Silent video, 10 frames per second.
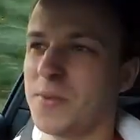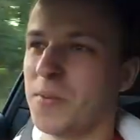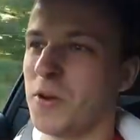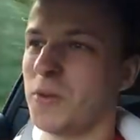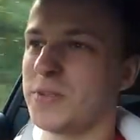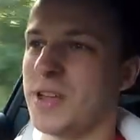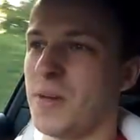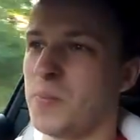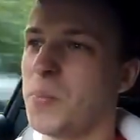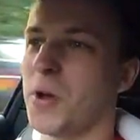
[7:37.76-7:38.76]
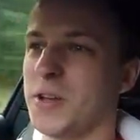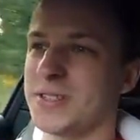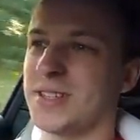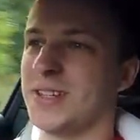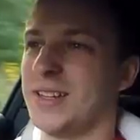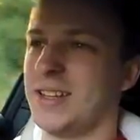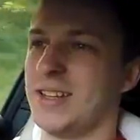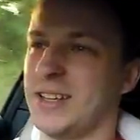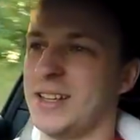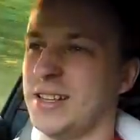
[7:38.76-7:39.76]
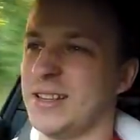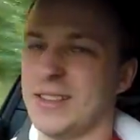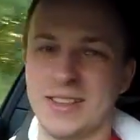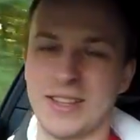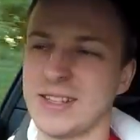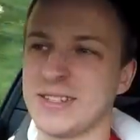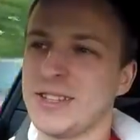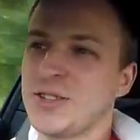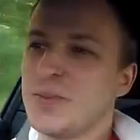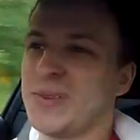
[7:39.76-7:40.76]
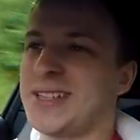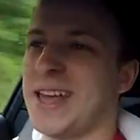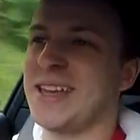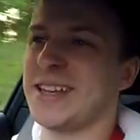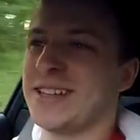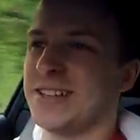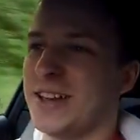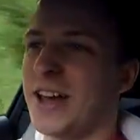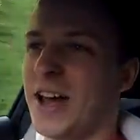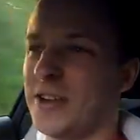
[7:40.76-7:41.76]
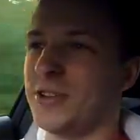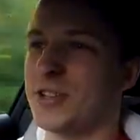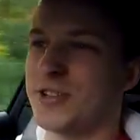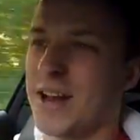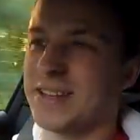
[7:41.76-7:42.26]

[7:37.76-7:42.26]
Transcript: more upset. But you shouldn't be taking a car on a track